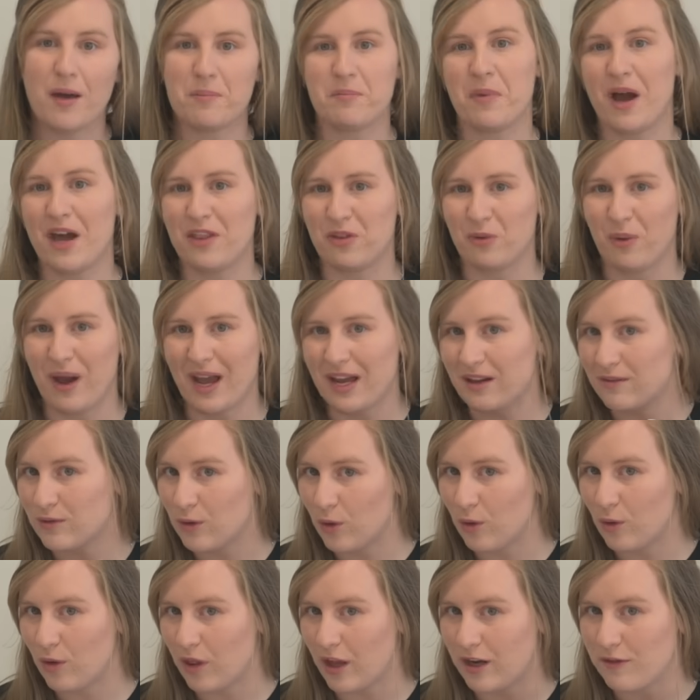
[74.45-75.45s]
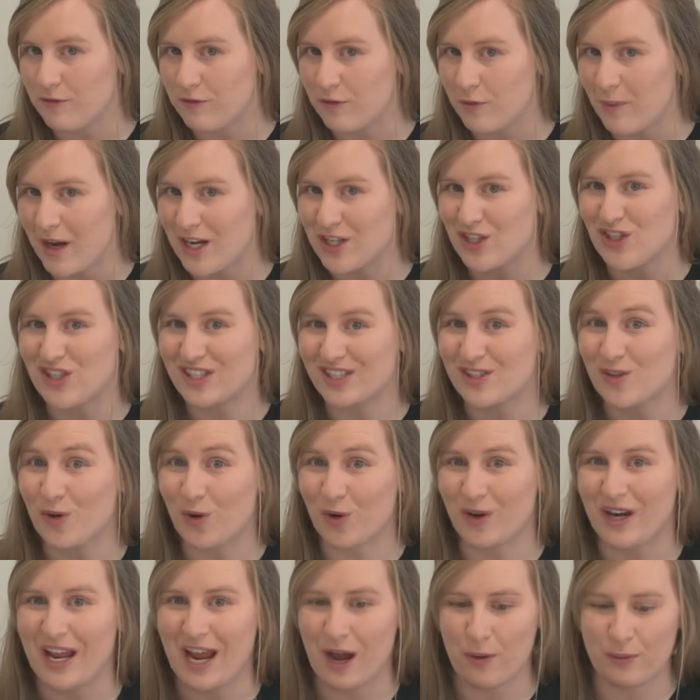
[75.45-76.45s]
By the way, all that information is
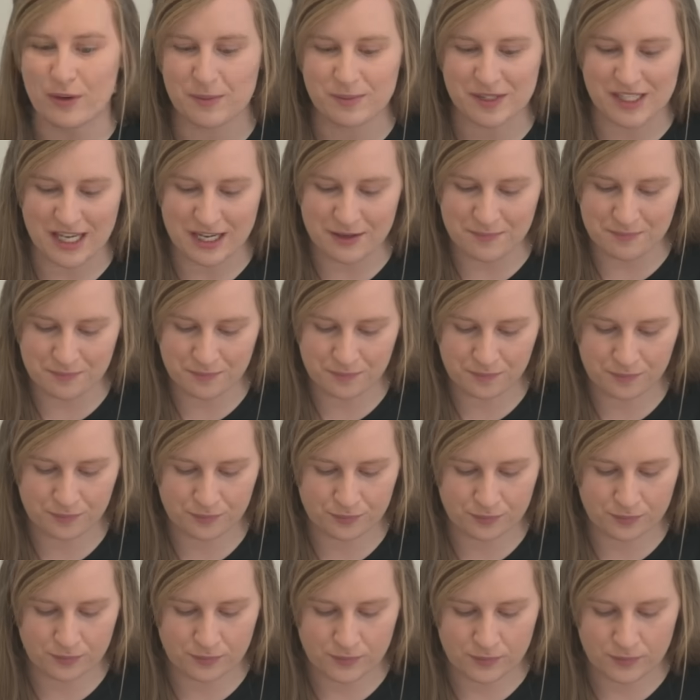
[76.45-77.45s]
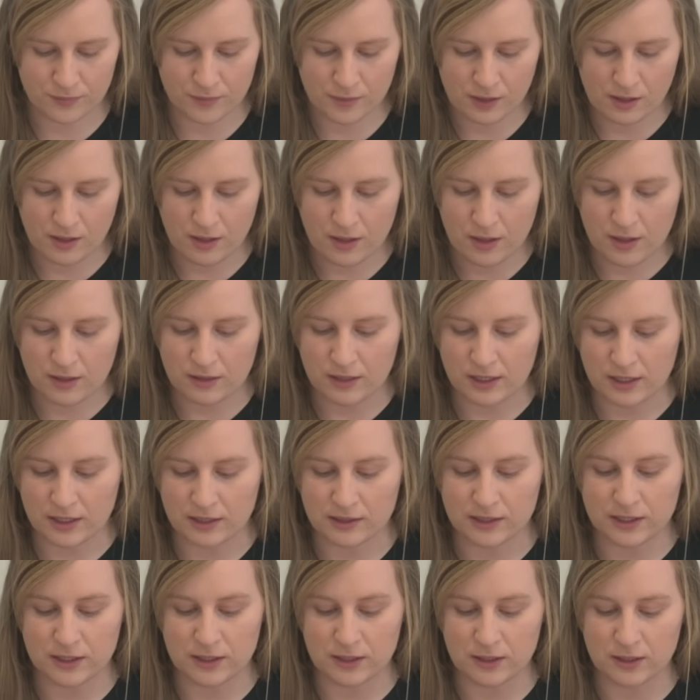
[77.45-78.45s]
on our website. Get
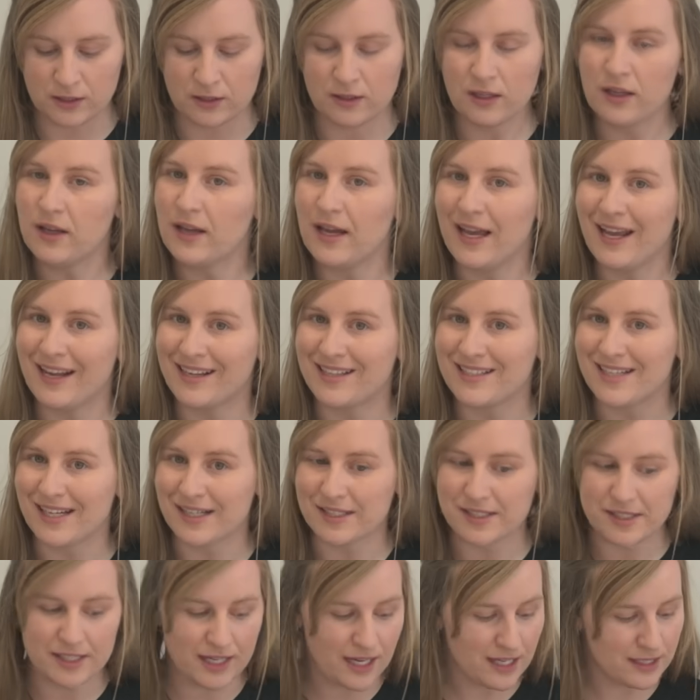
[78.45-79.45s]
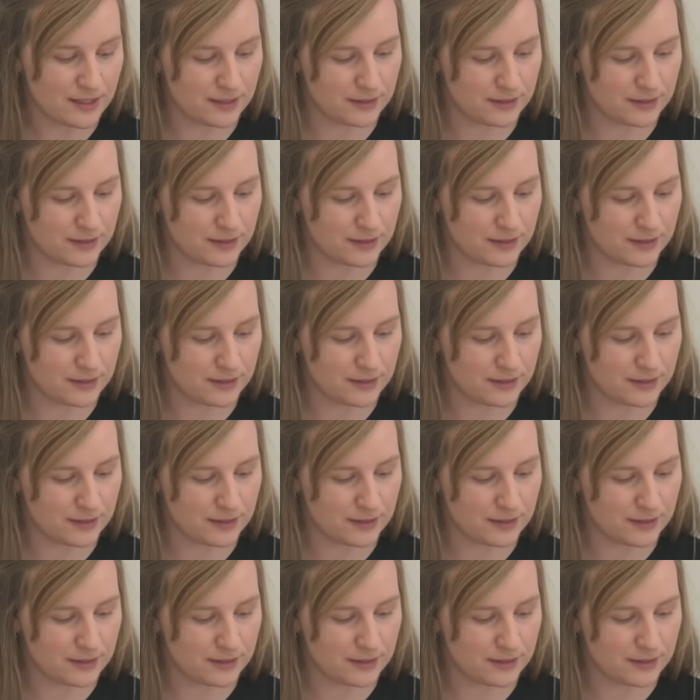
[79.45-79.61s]
a little Entech sticker.